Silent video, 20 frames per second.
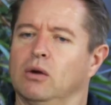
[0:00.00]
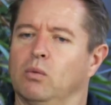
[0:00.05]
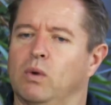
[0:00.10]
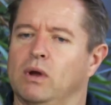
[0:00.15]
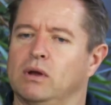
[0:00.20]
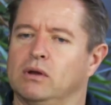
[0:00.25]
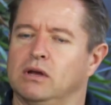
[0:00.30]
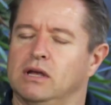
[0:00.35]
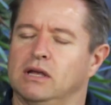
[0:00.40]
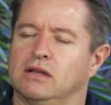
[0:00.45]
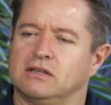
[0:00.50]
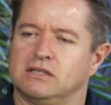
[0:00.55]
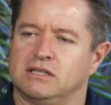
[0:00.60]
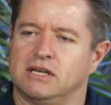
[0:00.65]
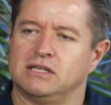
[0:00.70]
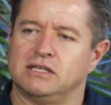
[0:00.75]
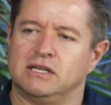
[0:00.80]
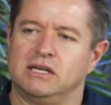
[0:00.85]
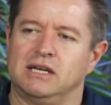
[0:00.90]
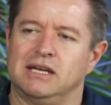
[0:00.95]
when
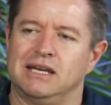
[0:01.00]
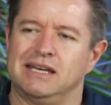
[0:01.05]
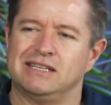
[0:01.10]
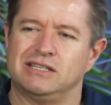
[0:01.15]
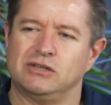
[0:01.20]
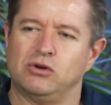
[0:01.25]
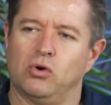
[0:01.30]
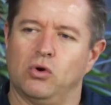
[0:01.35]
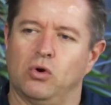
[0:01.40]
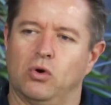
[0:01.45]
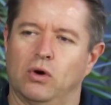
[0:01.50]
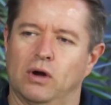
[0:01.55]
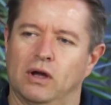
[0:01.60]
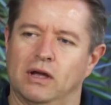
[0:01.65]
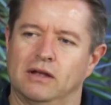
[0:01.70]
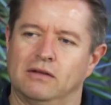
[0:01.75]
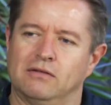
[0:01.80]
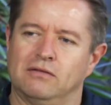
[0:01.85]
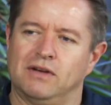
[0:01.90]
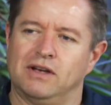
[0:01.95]
assessing is your
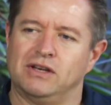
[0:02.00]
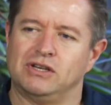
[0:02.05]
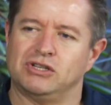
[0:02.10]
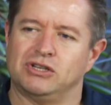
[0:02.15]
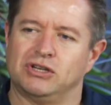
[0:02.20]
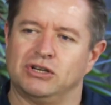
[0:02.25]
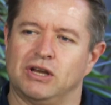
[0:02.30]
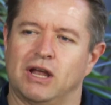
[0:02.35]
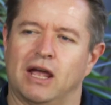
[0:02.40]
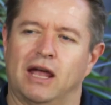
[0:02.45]
invention